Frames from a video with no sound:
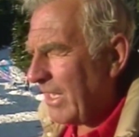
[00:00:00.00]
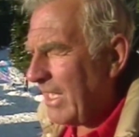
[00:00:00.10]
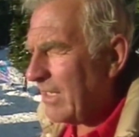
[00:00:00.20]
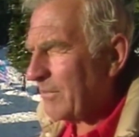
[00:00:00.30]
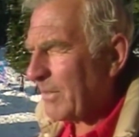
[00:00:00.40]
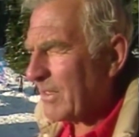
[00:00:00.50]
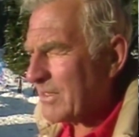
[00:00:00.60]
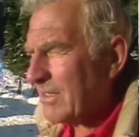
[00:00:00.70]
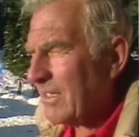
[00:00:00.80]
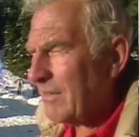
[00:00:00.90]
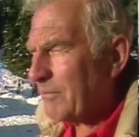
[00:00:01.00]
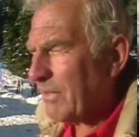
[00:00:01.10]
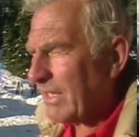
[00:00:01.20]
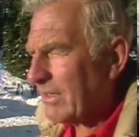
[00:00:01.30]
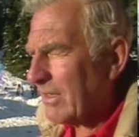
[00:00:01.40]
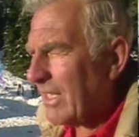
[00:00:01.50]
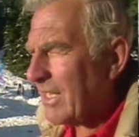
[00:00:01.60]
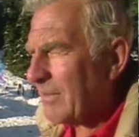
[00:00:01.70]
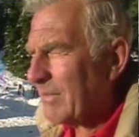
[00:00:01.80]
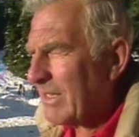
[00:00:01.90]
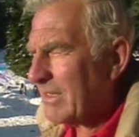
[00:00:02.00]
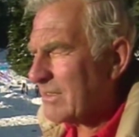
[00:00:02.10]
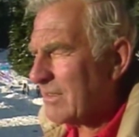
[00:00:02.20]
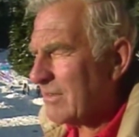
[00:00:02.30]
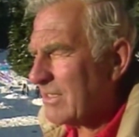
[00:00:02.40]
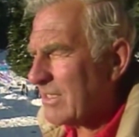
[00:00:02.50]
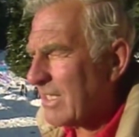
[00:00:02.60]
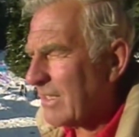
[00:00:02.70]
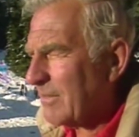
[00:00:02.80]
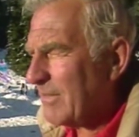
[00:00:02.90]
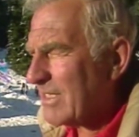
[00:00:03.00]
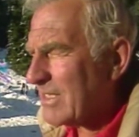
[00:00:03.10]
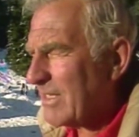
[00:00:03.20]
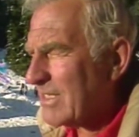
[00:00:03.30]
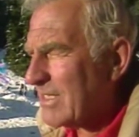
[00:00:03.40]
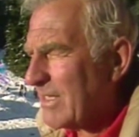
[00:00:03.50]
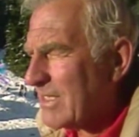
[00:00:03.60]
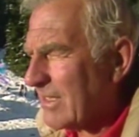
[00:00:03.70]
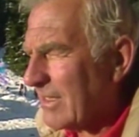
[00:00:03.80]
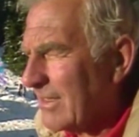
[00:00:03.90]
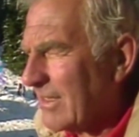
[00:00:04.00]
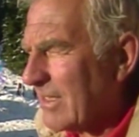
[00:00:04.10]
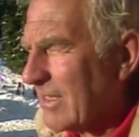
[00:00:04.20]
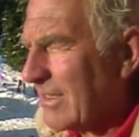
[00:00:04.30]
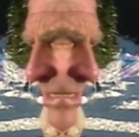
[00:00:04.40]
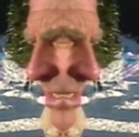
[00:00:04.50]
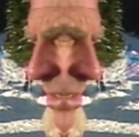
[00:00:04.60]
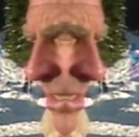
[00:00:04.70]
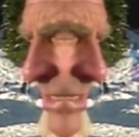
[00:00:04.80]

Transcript: hit a person, they'd break their leg because they're just like a missile, missile, missile. Oh, so,